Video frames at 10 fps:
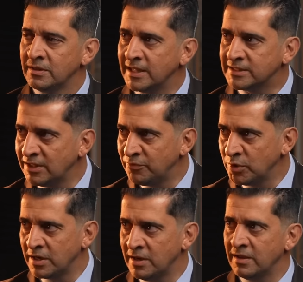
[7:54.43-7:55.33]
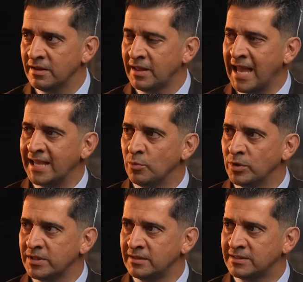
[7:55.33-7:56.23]
Let's see if you can uh, hang in
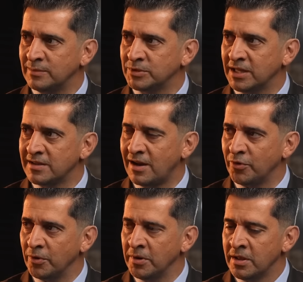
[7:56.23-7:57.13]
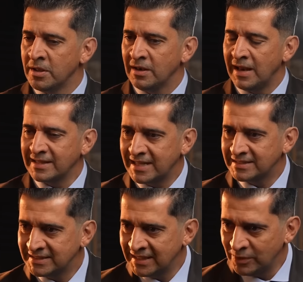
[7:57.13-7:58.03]
when th times get tougher. Like
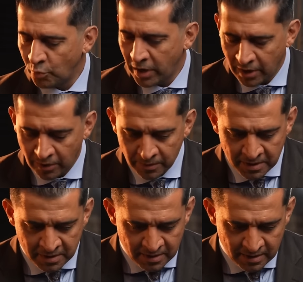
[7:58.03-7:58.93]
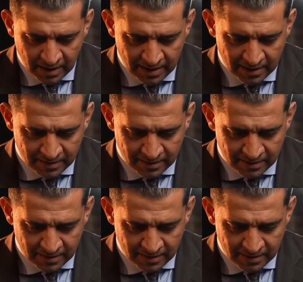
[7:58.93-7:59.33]
that scene where, uh,